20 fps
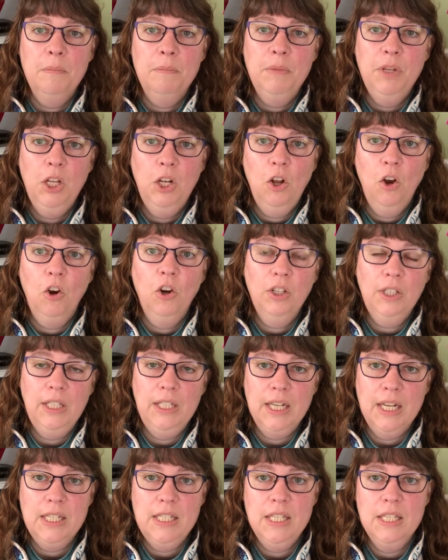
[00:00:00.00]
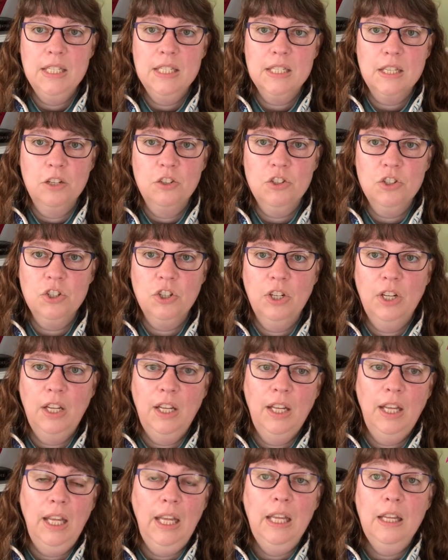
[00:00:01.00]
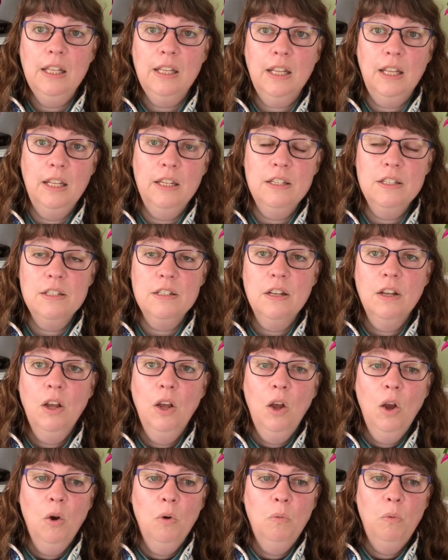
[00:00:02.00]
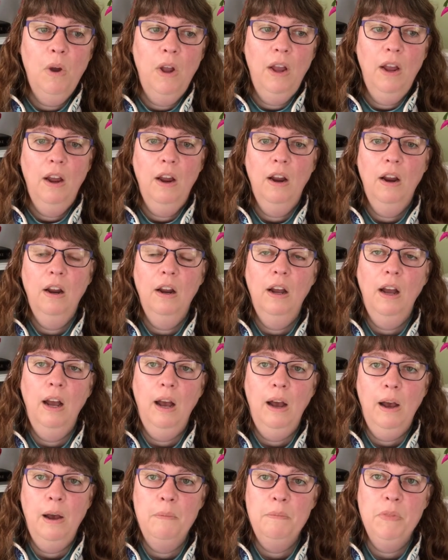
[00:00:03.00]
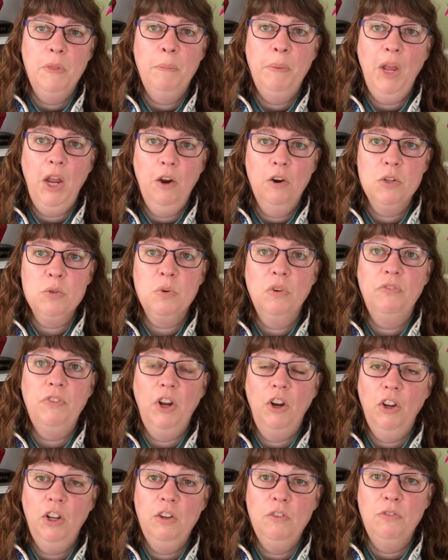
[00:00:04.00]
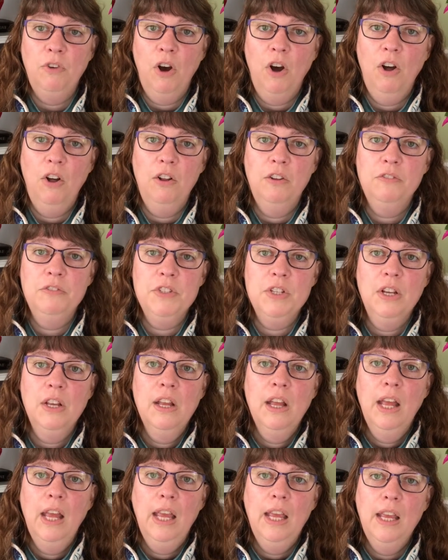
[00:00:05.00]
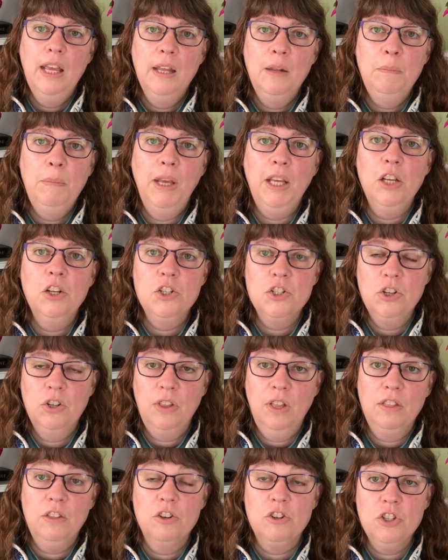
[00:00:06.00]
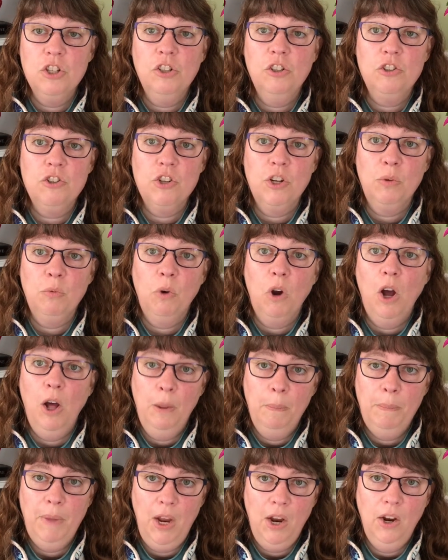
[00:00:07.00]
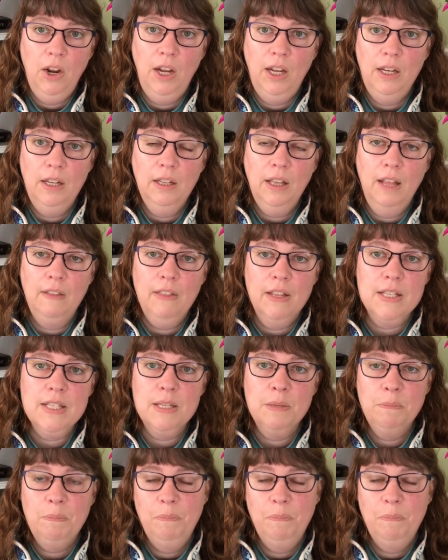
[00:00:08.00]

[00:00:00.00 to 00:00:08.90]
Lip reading: you know, early 19th century England, where the parents were very involved in making sure that their children were all married. Like that's